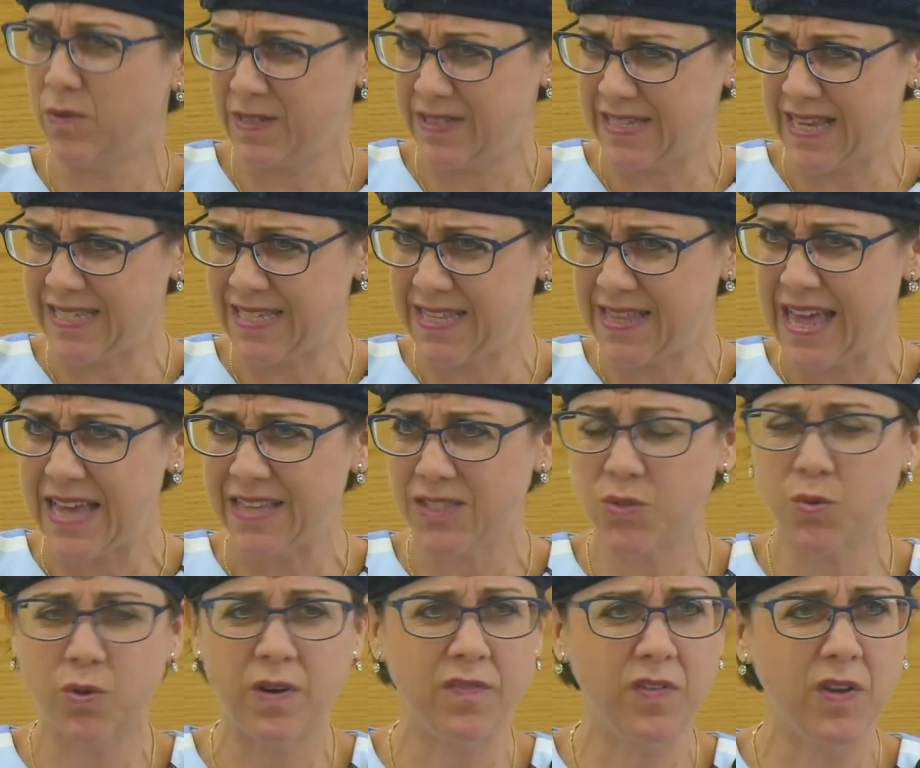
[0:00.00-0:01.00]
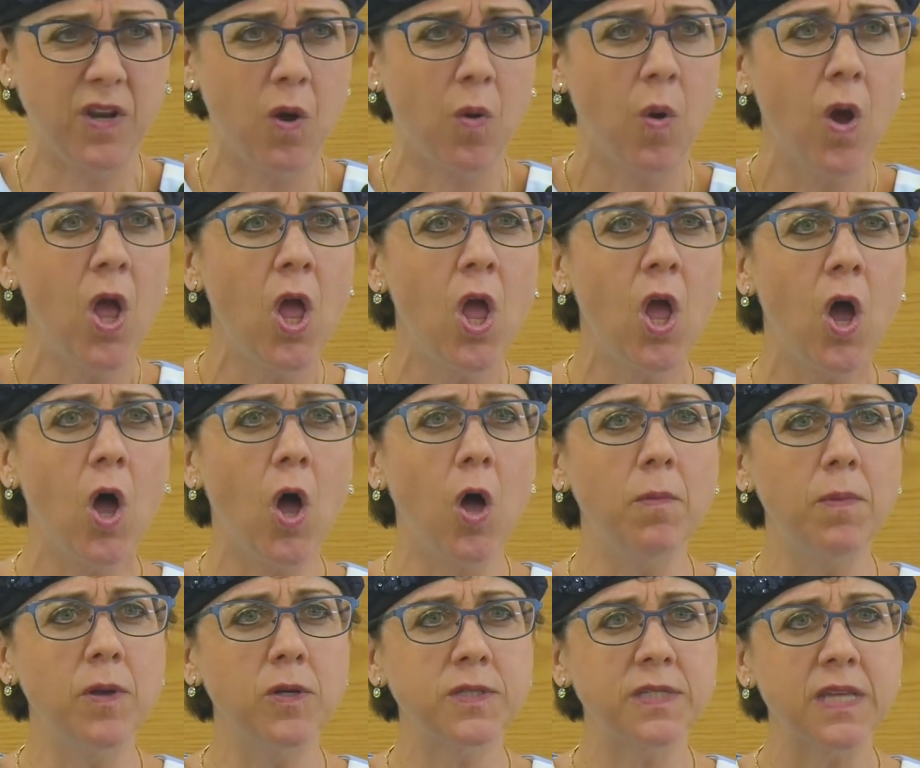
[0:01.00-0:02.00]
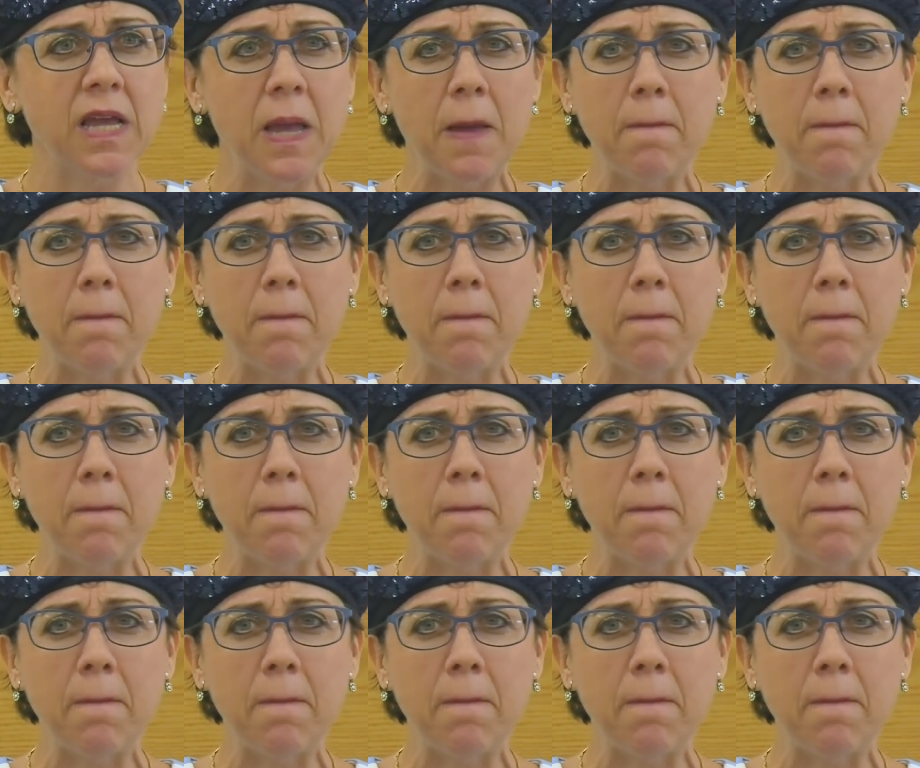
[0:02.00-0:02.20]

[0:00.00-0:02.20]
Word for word: He says in that sort of, you know, almost